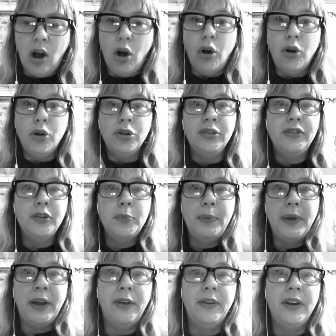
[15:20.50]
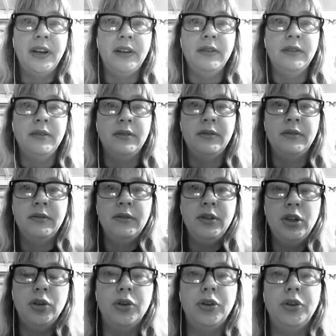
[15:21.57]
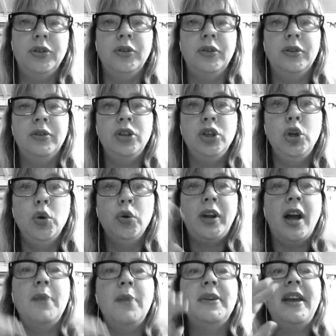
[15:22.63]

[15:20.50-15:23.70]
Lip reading: overbearing, you coming